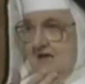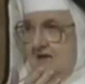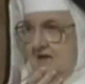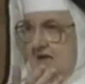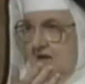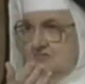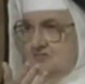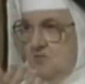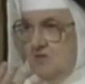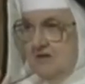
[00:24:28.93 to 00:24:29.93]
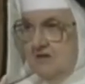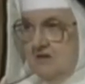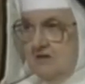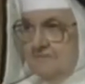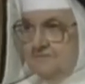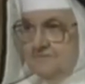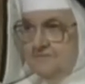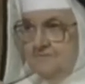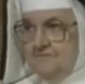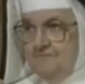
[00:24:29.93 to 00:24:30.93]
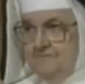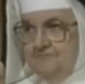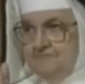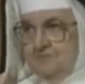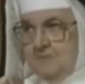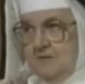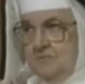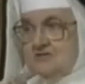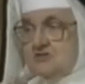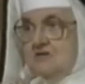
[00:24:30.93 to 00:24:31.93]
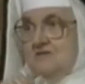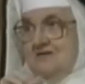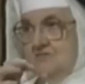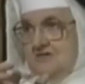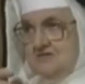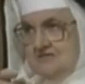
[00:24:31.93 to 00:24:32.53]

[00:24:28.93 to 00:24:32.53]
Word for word: Yeah. So no, what, I'm not saying it's an earthquake, Mother. But it's going to be worse.